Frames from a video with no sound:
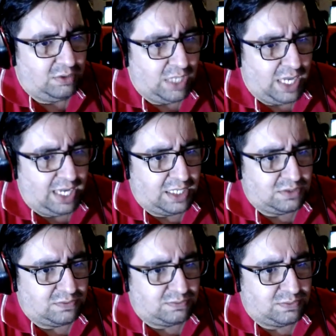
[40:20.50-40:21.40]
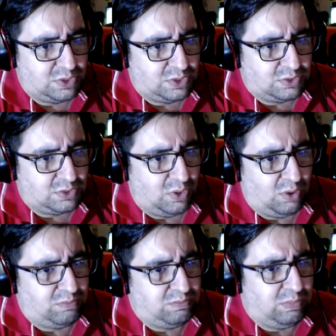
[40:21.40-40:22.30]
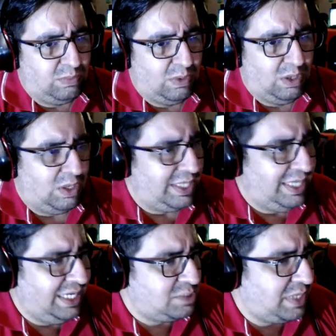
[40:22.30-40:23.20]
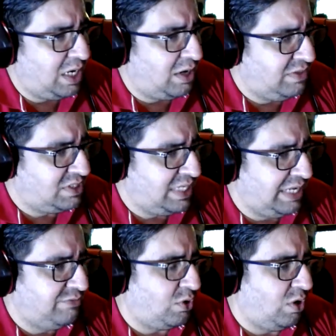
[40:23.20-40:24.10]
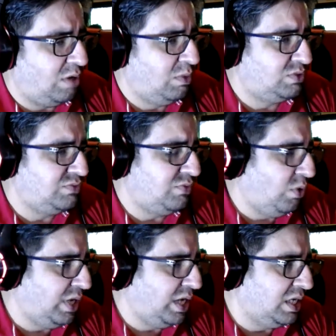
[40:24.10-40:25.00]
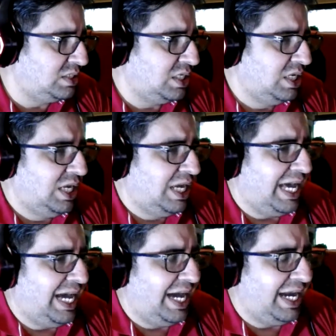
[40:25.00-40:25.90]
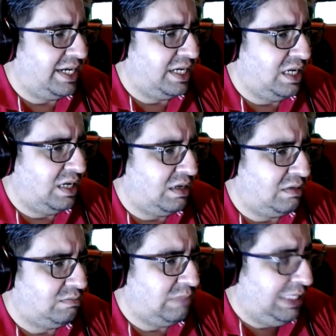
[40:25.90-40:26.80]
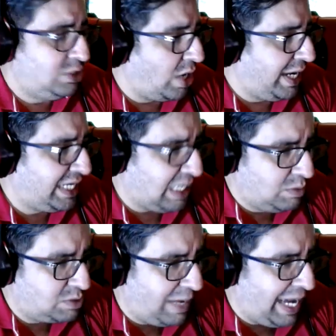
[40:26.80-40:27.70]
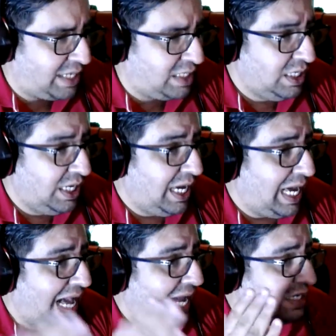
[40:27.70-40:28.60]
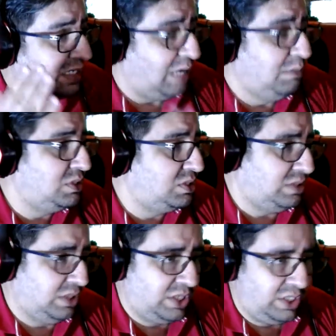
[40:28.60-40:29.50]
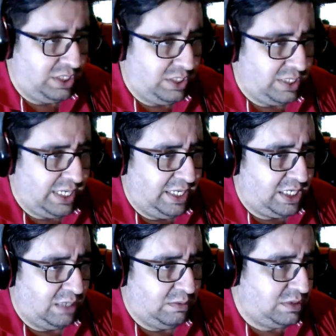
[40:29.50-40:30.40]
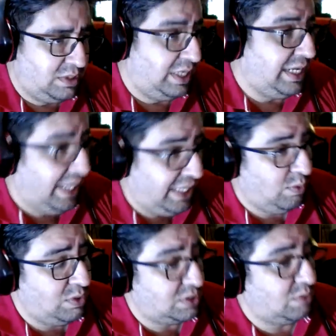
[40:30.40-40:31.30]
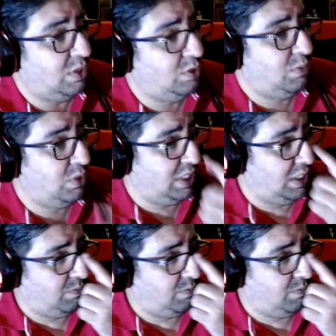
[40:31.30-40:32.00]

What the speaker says: yeah, so he's been out of the scene for almost 4 years, and he comes back and comes third, and he comes third, and he was the one who put